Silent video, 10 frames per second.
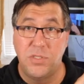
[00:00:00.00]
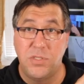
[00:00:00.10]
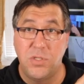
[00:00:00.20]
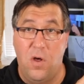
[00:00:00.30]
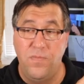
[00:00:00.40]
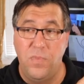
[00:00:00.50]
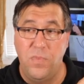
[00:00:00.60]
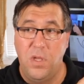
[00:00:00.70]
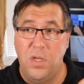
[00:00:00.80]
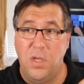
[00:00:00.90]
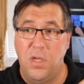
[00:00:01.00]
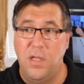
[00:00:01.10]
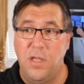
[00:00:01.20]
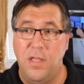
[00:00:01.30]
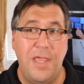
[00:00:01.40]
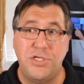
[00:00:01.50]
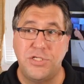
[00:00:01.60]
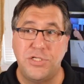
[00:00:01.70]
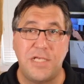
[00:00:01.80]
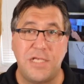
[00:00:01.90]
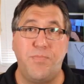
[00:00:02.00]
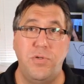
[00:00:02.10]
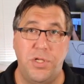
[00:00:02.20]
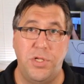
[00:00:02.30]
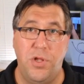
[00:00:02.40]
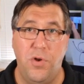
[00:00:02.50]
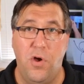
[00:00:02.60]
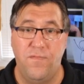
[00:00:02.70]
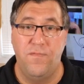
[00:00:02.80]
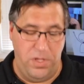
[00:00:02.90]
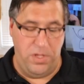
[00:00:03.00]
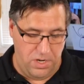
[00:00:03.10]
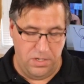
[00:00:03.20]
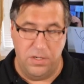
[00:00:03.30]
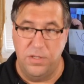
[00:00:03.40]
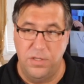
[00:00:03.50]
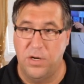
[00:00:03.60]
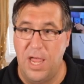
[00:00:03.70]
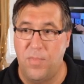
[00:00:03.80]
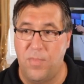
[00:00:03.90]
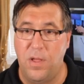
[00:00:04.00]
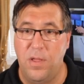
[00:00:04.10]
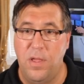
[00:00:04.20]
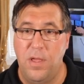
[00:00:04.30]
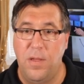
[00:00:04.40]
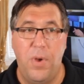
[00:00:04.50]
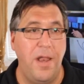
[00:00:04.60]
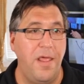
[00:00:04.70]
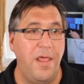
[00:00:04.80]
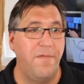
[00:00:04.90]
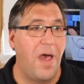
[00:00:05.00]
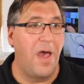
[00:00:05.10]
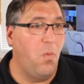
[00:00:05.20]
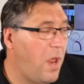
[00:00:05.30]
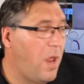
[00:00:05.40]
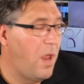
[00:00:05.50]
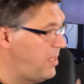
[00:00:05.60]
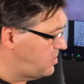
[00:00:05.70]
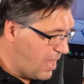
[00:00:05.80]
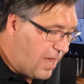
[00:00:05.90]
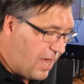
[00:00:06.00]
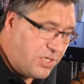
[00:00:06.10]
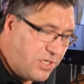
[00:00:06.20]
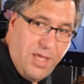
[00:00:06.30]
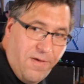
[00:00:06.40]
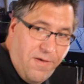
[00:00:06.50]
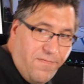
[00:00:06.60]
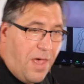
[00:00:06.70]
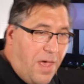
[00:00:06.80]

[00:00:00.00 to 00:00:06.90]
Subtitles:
called, that just has a Post-it note over their camera. But if I wanted to actually, if that